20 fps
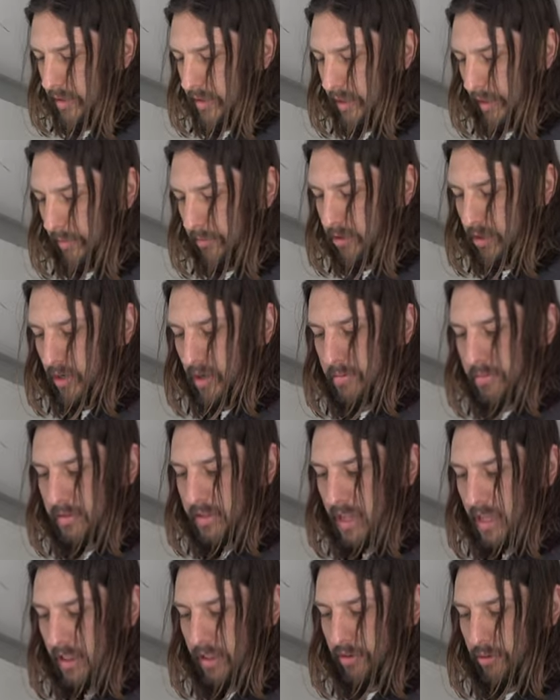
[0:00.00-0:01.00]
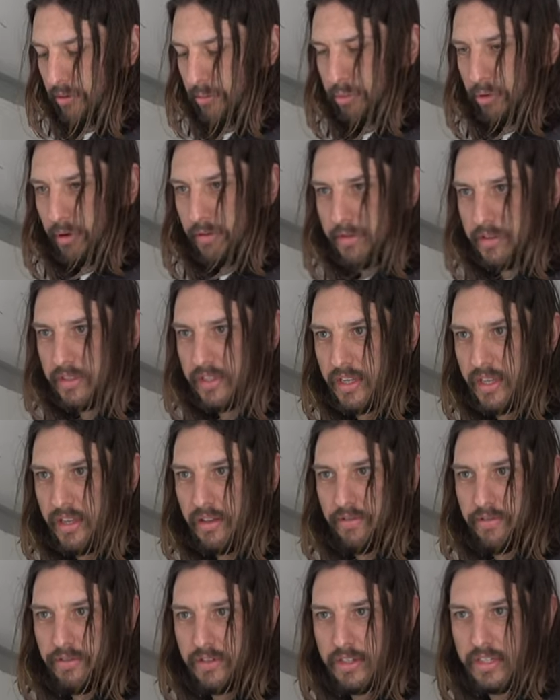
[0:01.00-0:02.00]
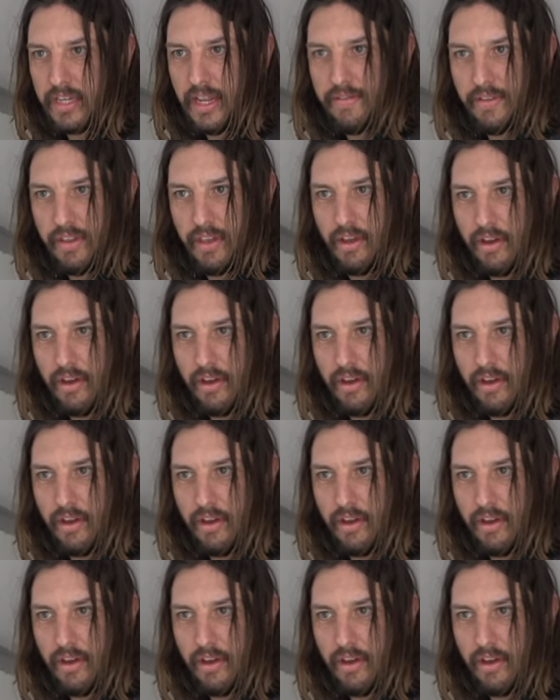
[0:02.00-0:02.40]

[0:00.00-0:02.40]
sometimes that little privacy of just having